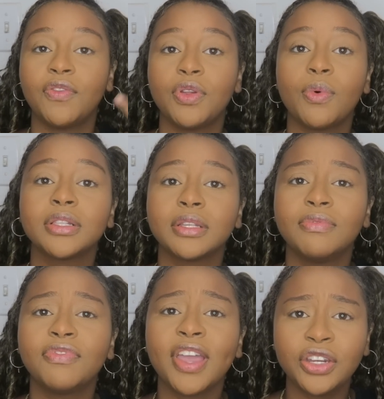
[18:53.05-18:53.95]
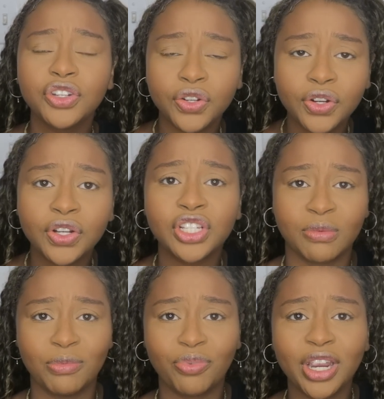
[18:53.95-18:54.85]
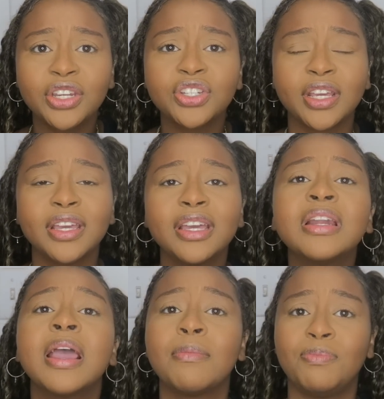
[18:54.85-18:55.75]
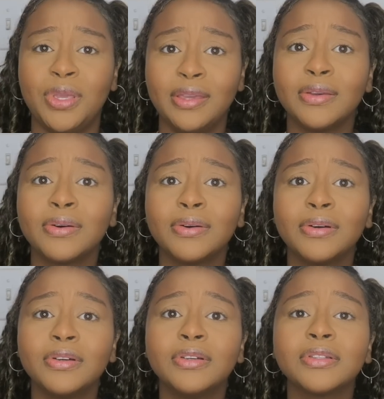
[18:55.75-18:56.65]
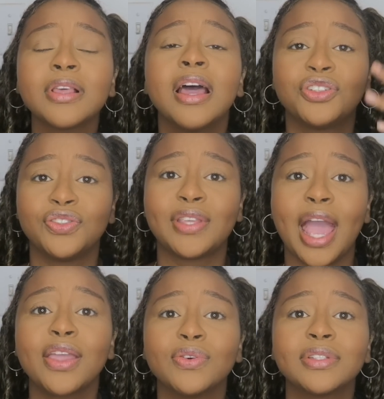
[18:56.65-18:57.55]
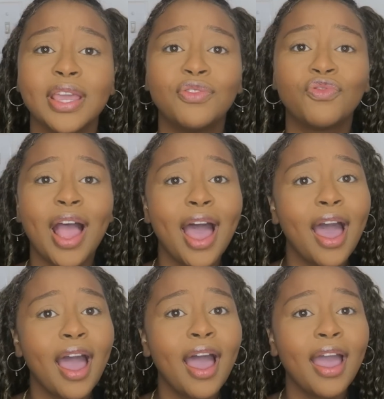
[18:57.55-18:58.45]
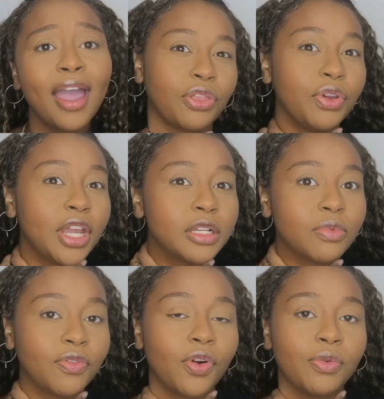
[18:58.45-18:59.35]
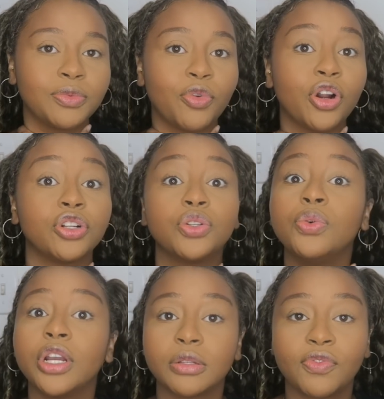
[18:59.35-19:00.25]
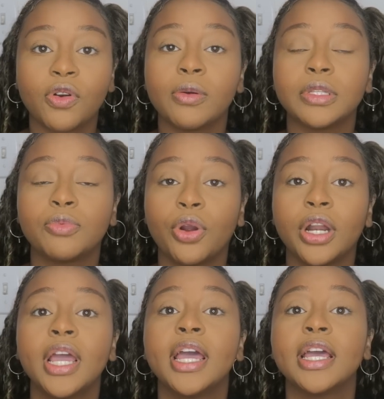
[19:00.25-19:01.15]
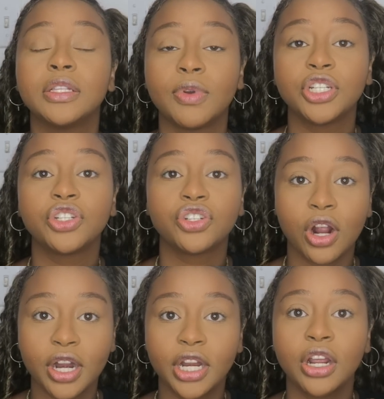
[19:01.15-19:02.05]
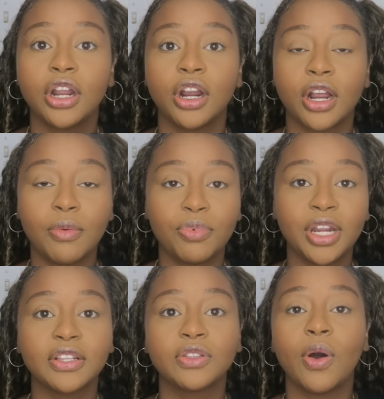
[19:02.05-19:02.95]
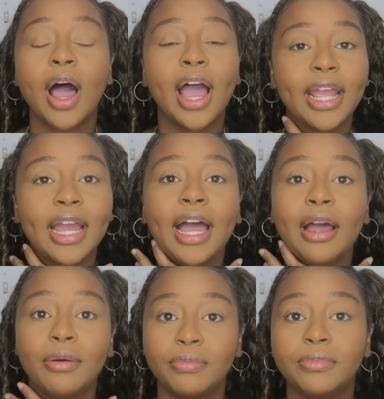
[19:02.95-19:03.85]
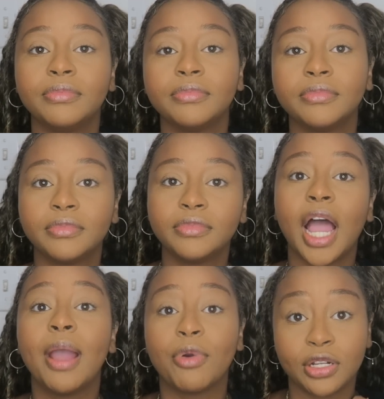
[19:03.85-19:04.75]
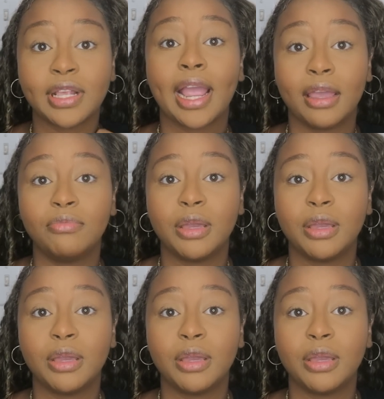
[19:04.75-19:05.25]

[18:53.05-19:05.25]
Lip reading: If you want some facials, dermabrasion, peels, just get your skin right. 3 years before I was born, or 2 years before I was born, is when she started her company. So I'm her second